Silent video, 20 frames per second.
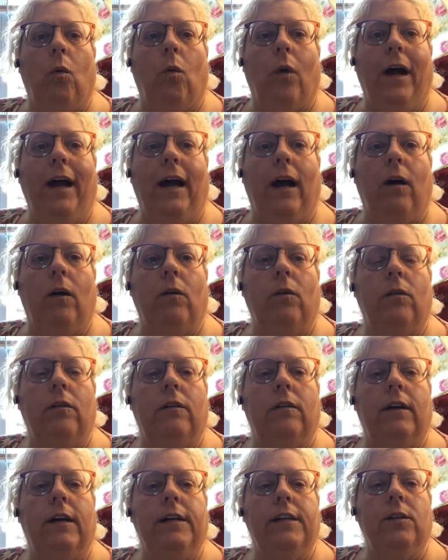Wow.
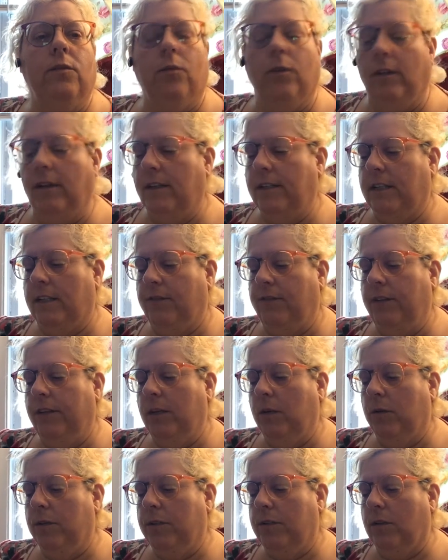I didn't realize this
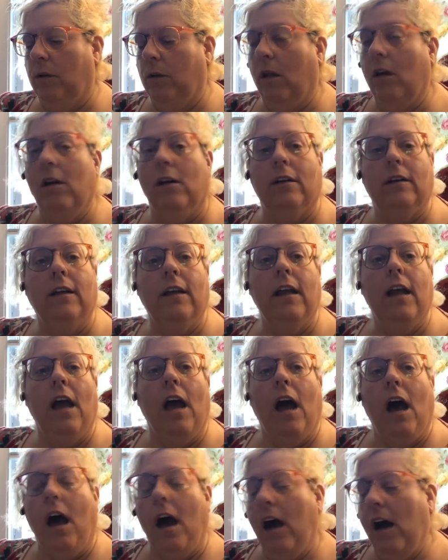video was so long.
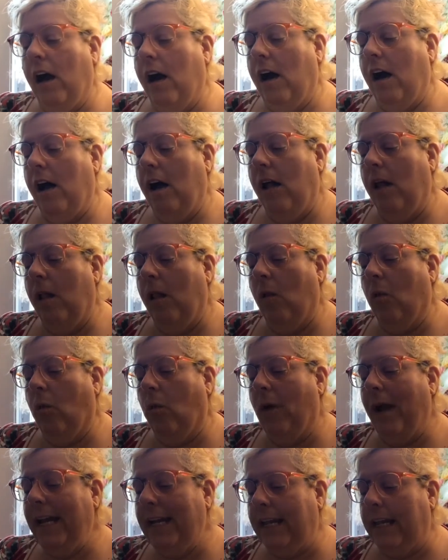
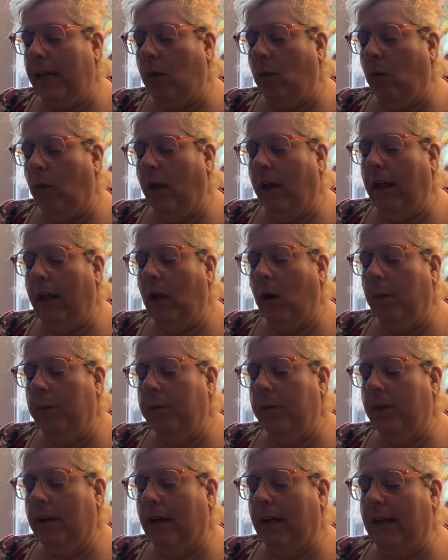Alrighty. Well, I
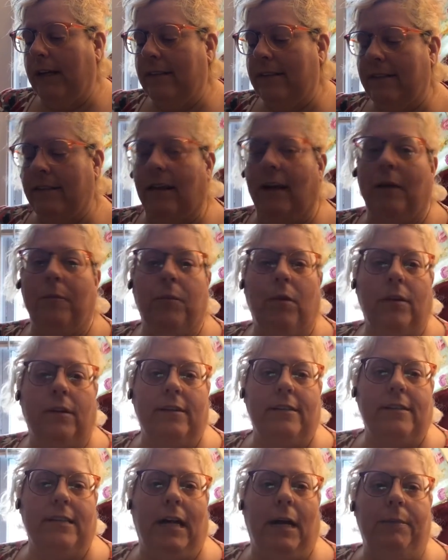hope you guys, I'm going
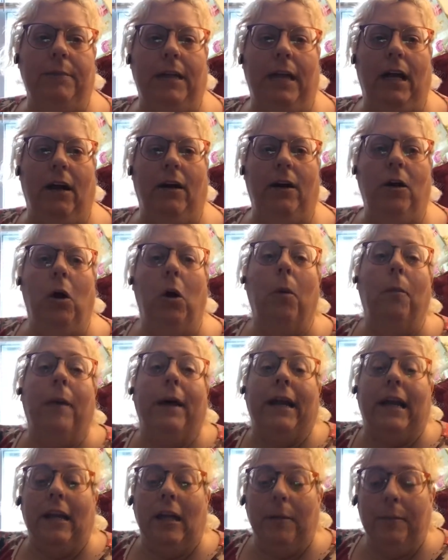to stop now. I hope
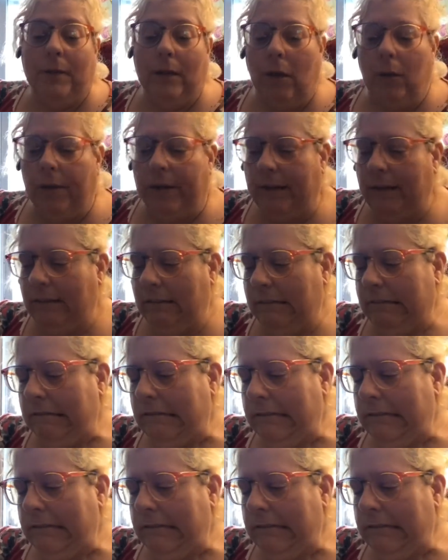I can upload it.